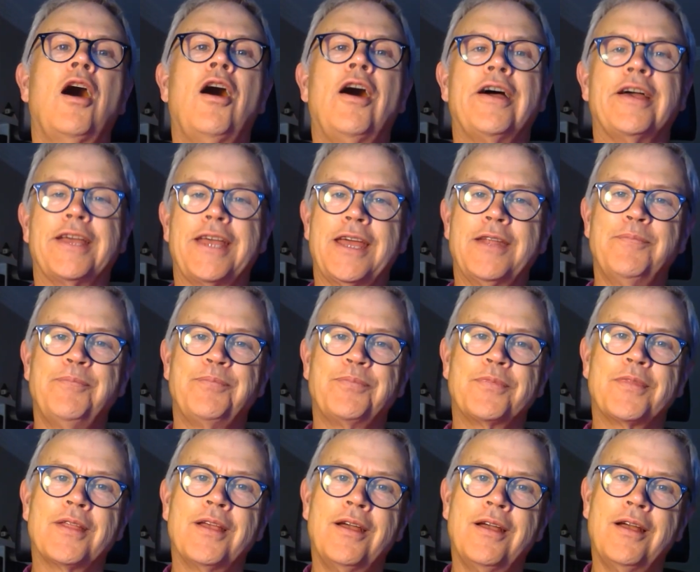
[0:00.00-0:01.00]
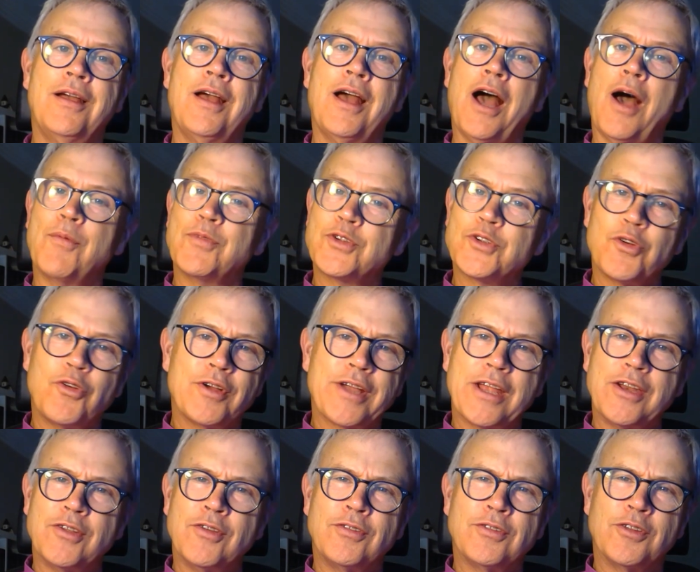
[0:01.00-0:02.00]
Hi again. I'm sure I'll
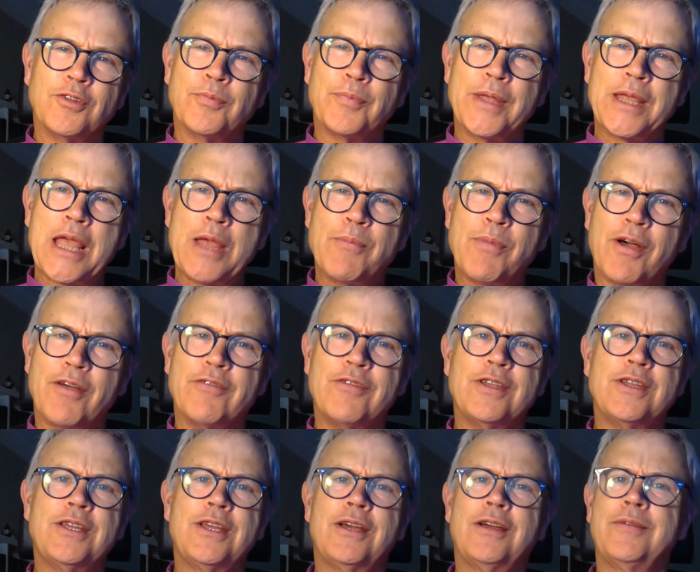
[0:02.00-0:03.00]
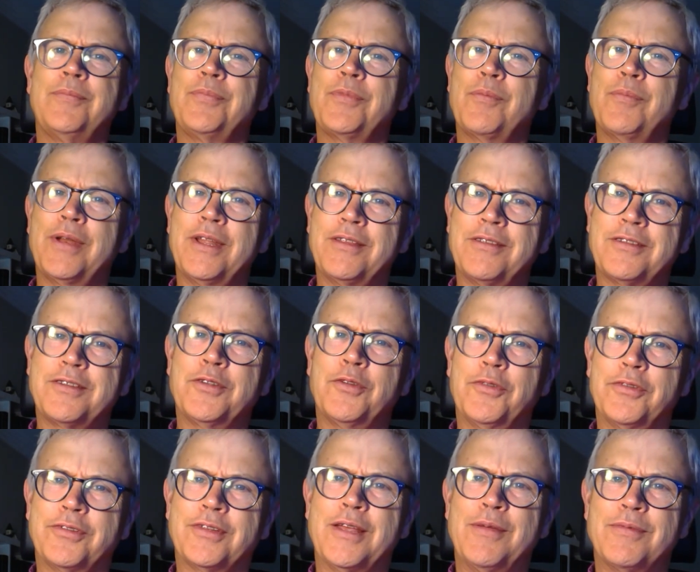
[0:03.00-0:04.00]
get used to speaking by video, but it
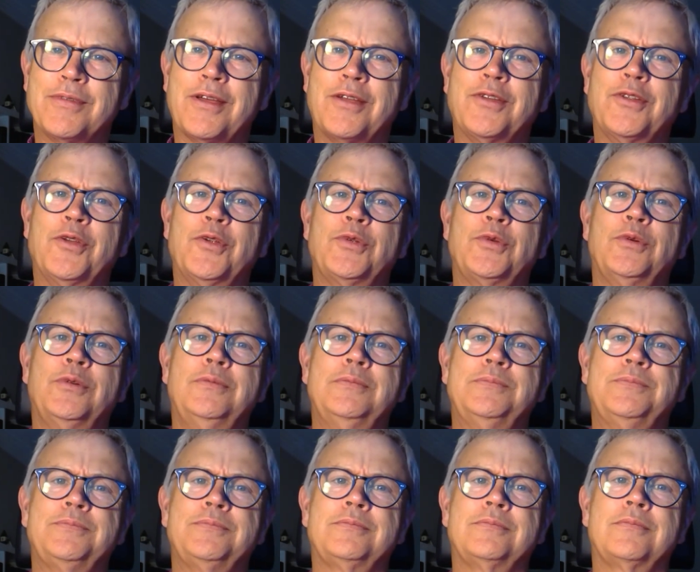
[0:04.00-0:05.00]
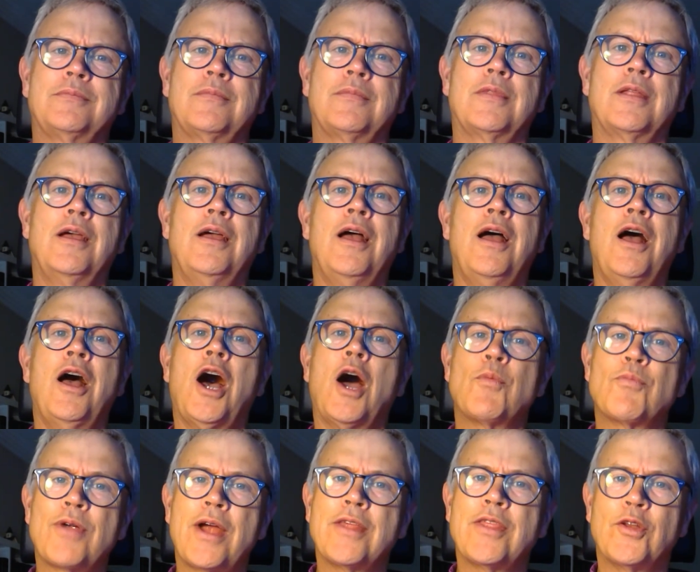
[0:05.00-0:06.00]
still seems unusual. I
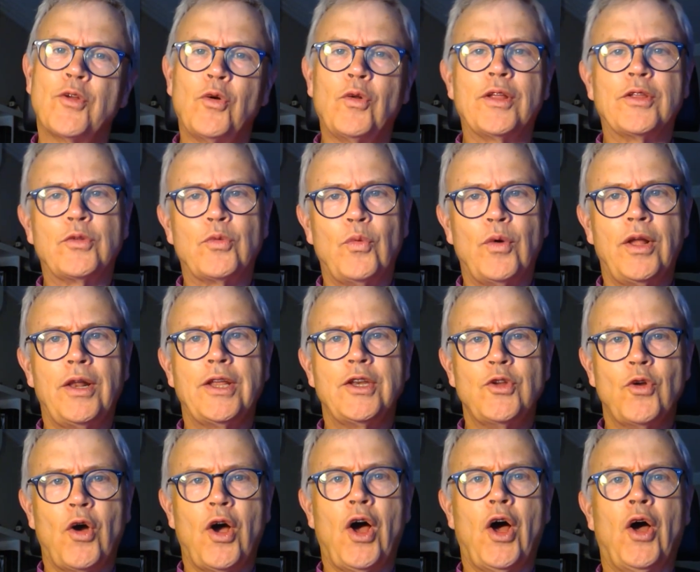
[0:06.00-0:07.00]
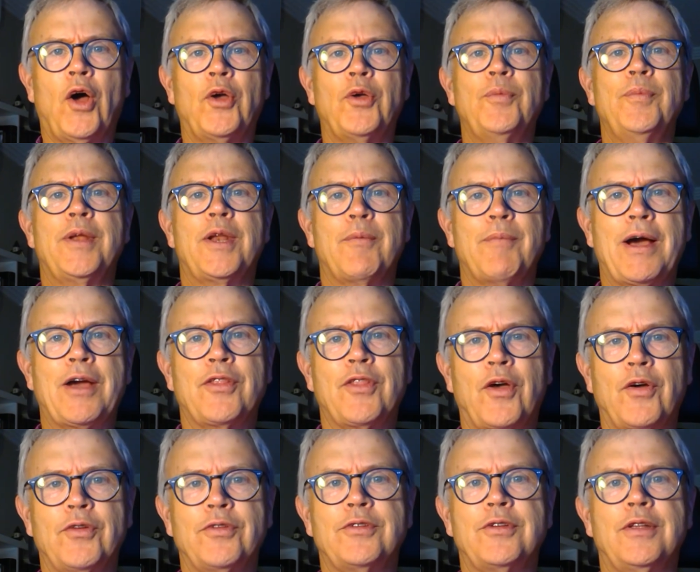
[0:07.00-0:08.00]
pray that all is well in your home and among
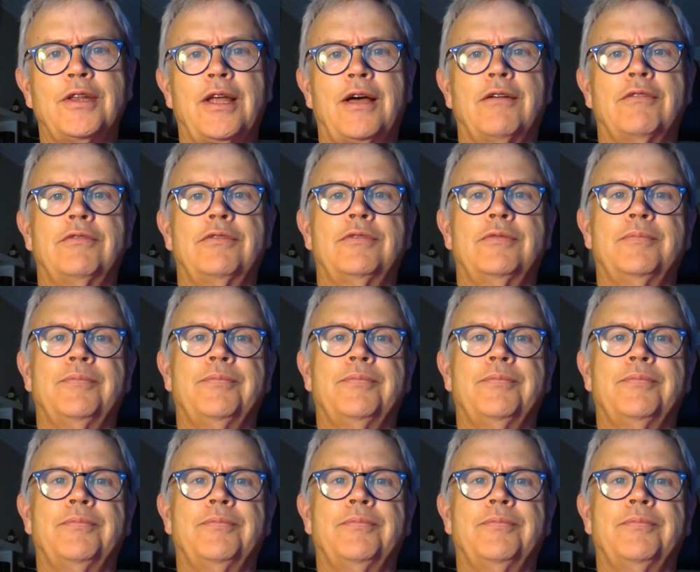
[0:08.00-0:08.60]
those you love.